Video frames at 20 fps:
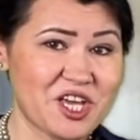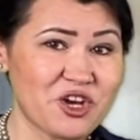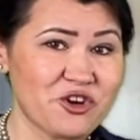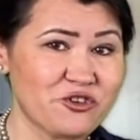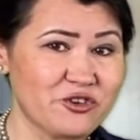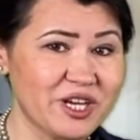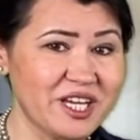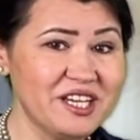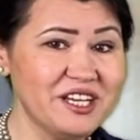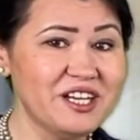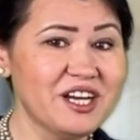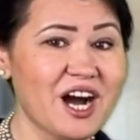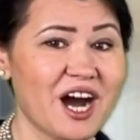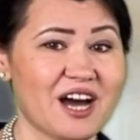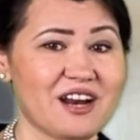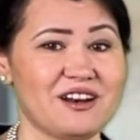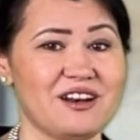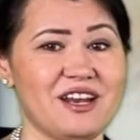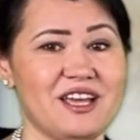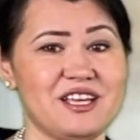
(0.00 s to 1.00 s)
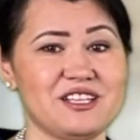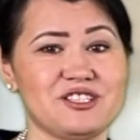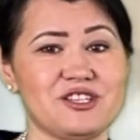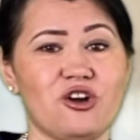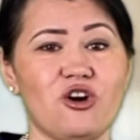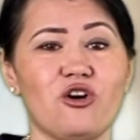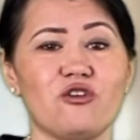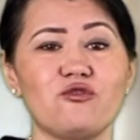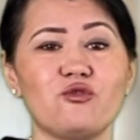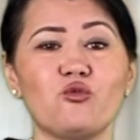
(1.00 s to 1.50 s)
regardless
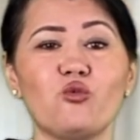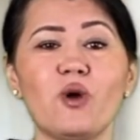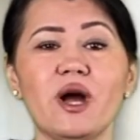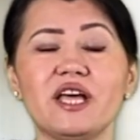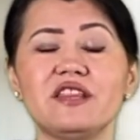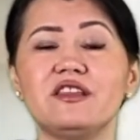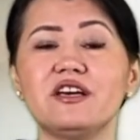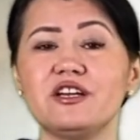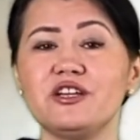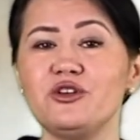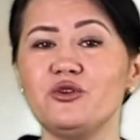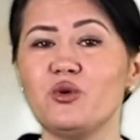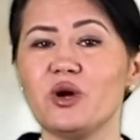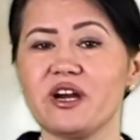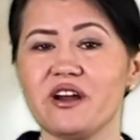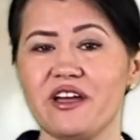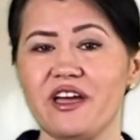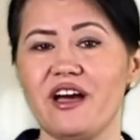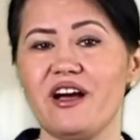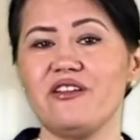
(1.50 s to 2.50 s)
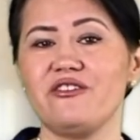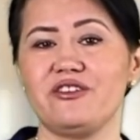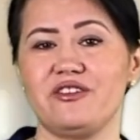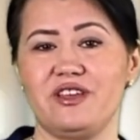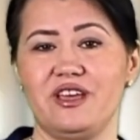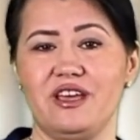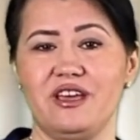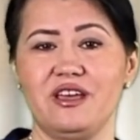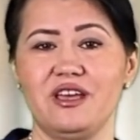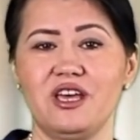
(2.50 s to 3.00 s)
of whether you are
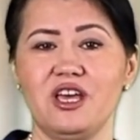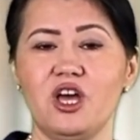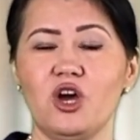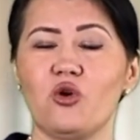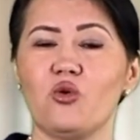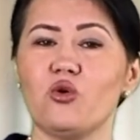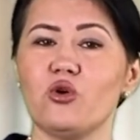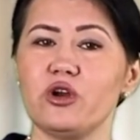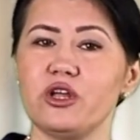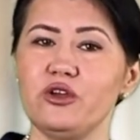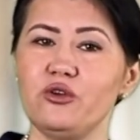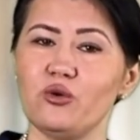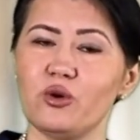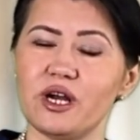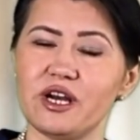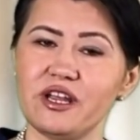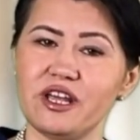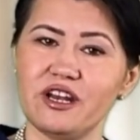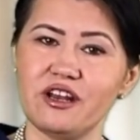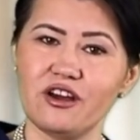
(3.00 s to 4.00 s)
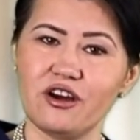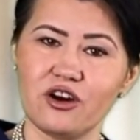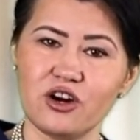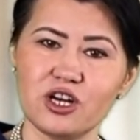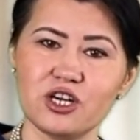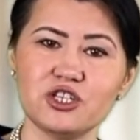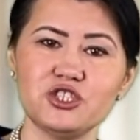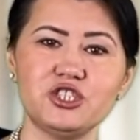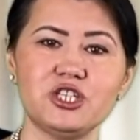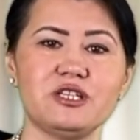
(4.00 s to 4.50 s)
healthy or you are in
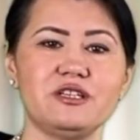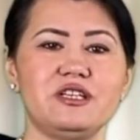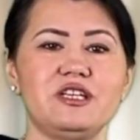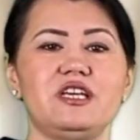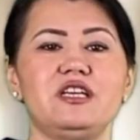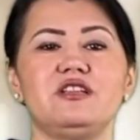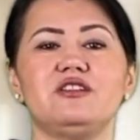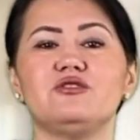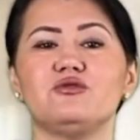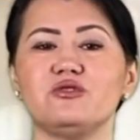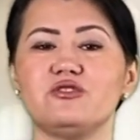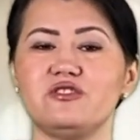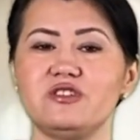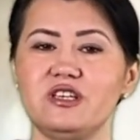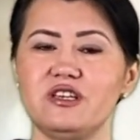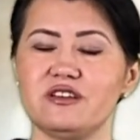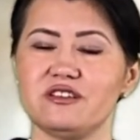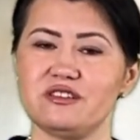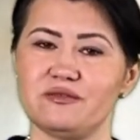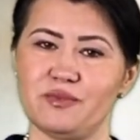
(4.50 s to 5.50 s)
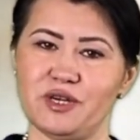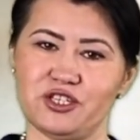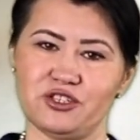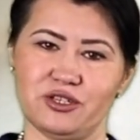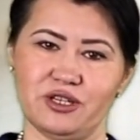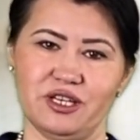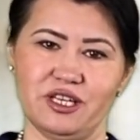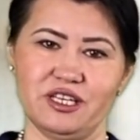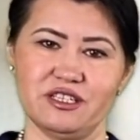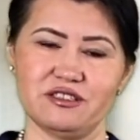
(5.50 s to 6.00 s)
urgent need to see a
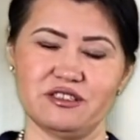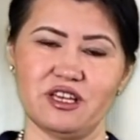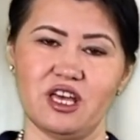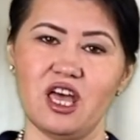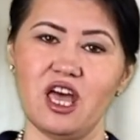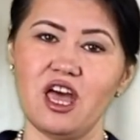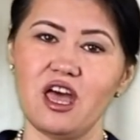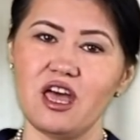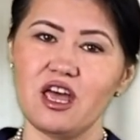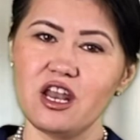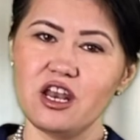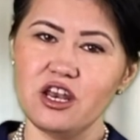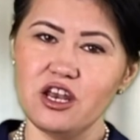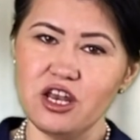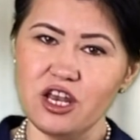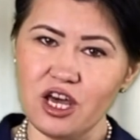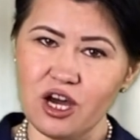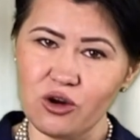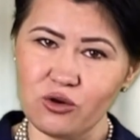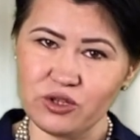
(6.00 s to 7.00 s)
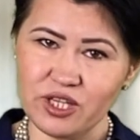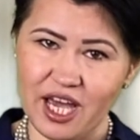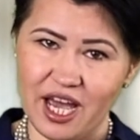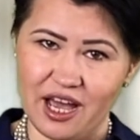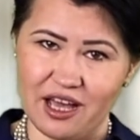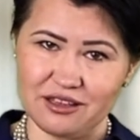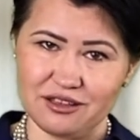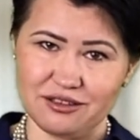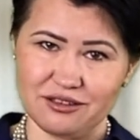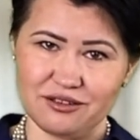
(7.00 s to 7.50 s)
specialist, know
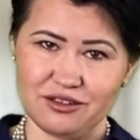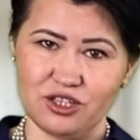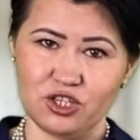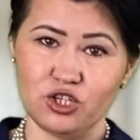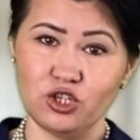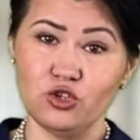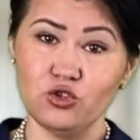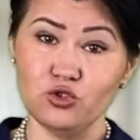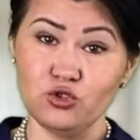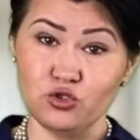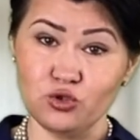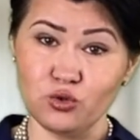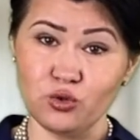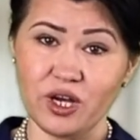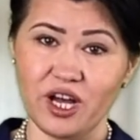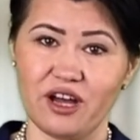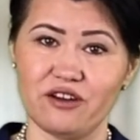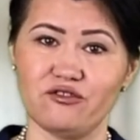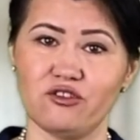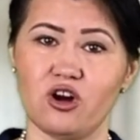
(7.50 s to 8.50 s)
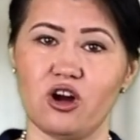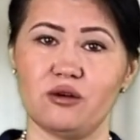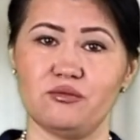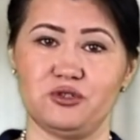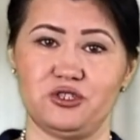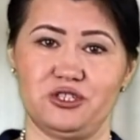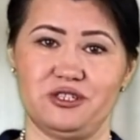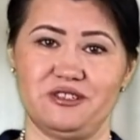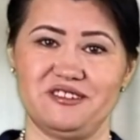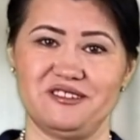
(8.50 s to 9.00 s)
that you do have
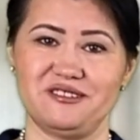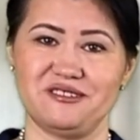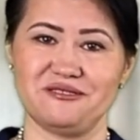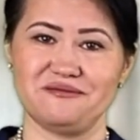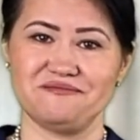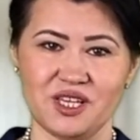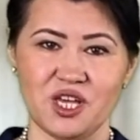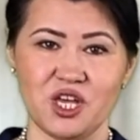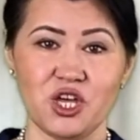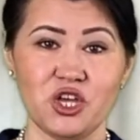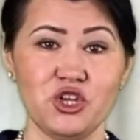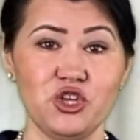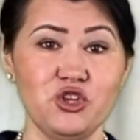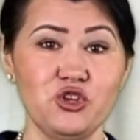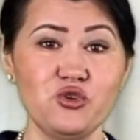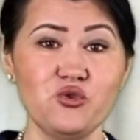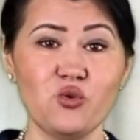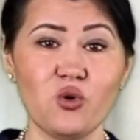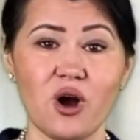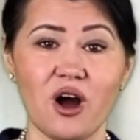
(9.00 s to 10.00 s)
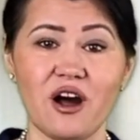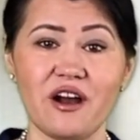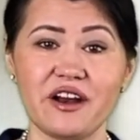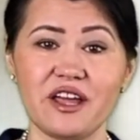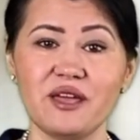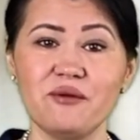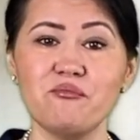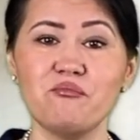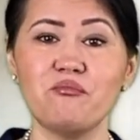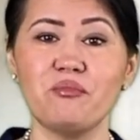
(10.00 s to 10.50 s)
options. You are
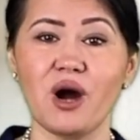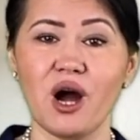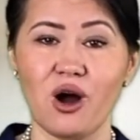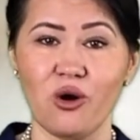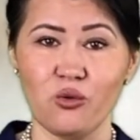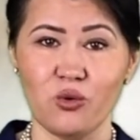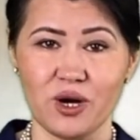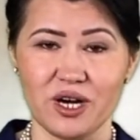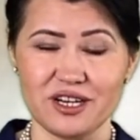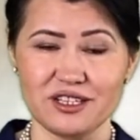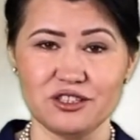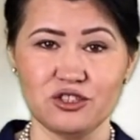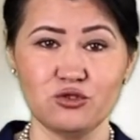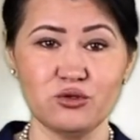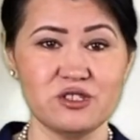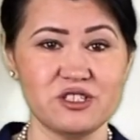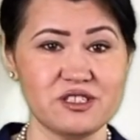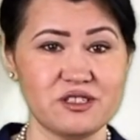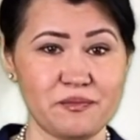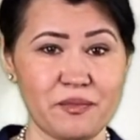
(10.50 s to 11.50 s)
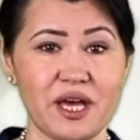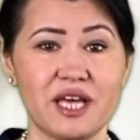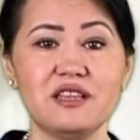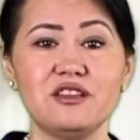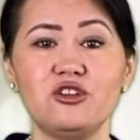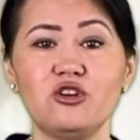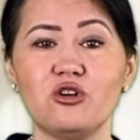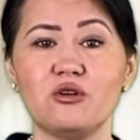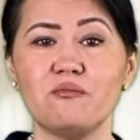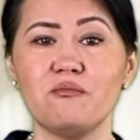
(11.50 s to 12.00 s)
empowered to spend
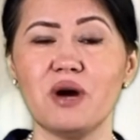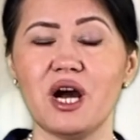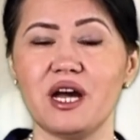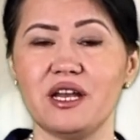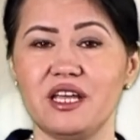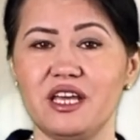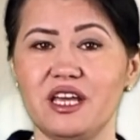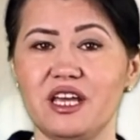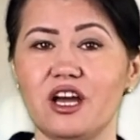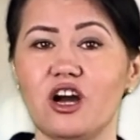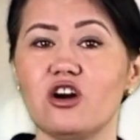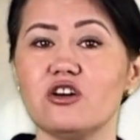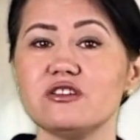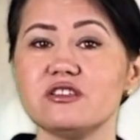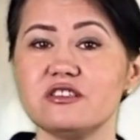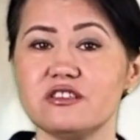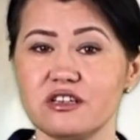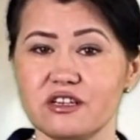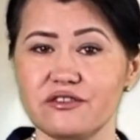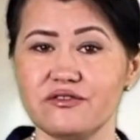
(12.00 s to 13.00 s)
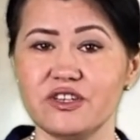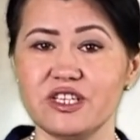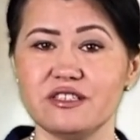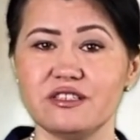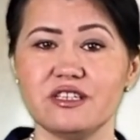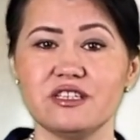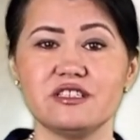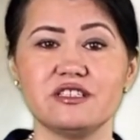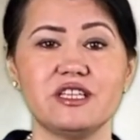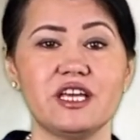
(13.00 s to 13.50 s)
your money on
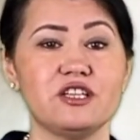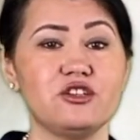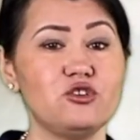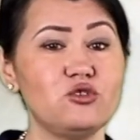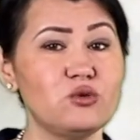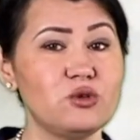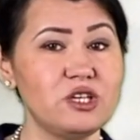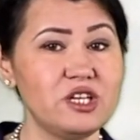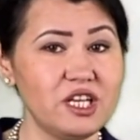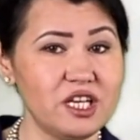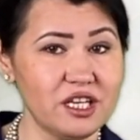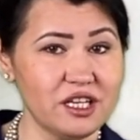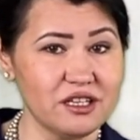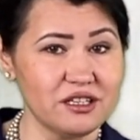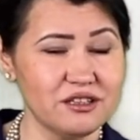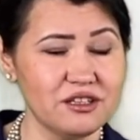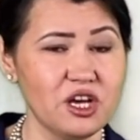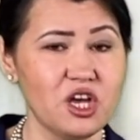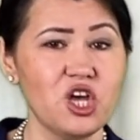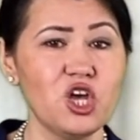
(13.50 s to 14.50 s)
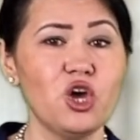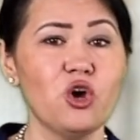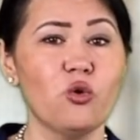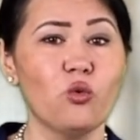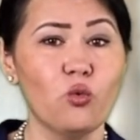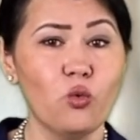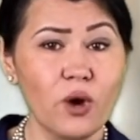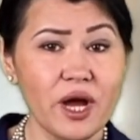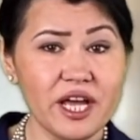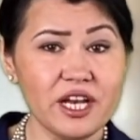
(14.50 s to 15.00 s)
services that you need
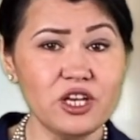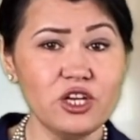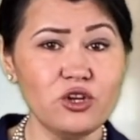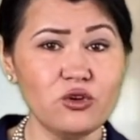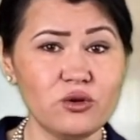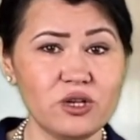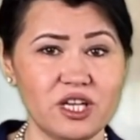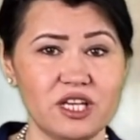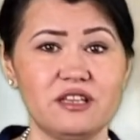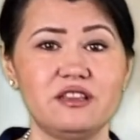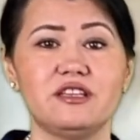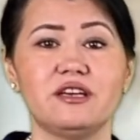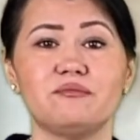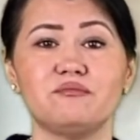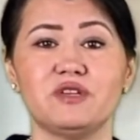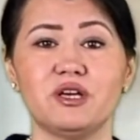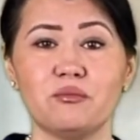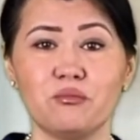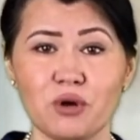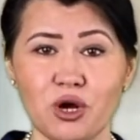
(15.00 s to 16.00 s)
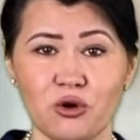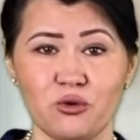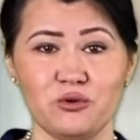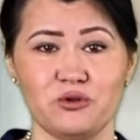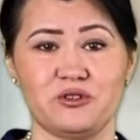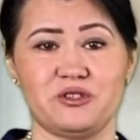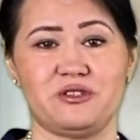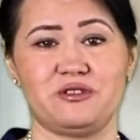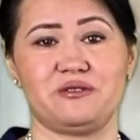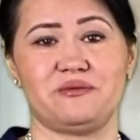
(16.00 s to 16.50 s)
when you need them the
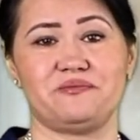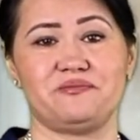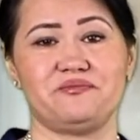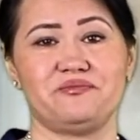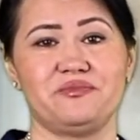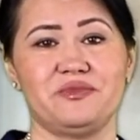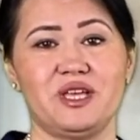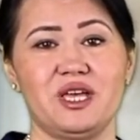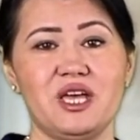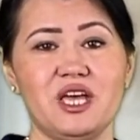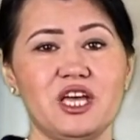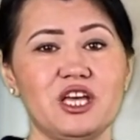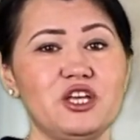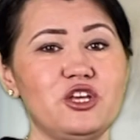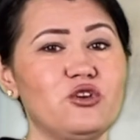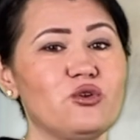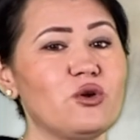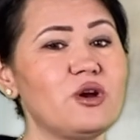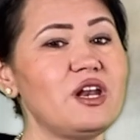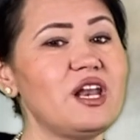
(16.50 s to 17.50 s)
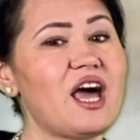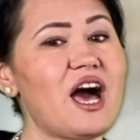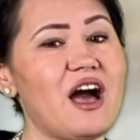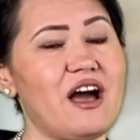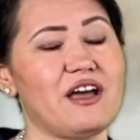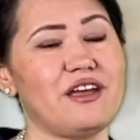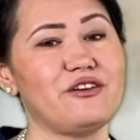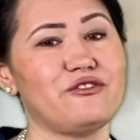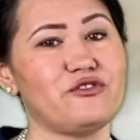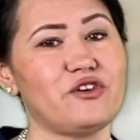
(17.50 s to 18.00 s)
most. Your
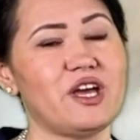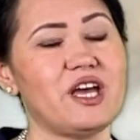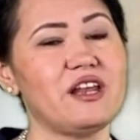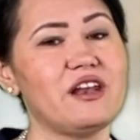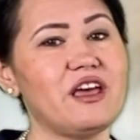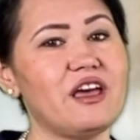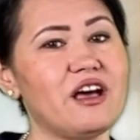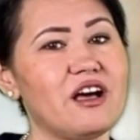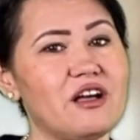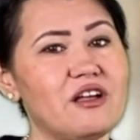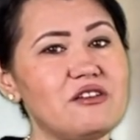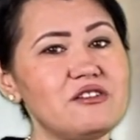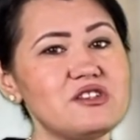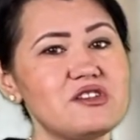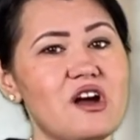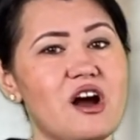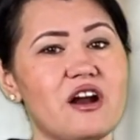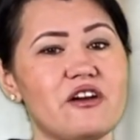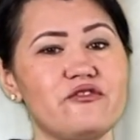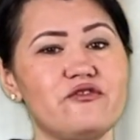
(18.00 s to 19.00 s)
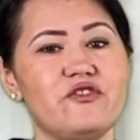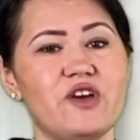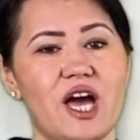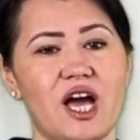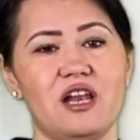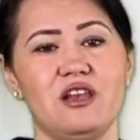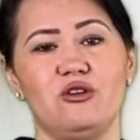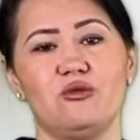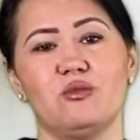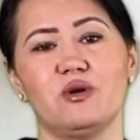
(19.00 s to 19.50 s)
life and health are
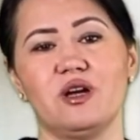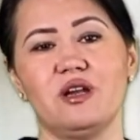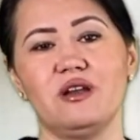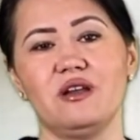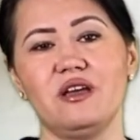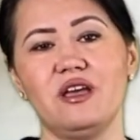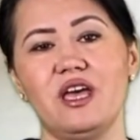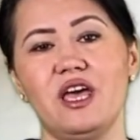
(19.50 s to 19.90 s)
valuable,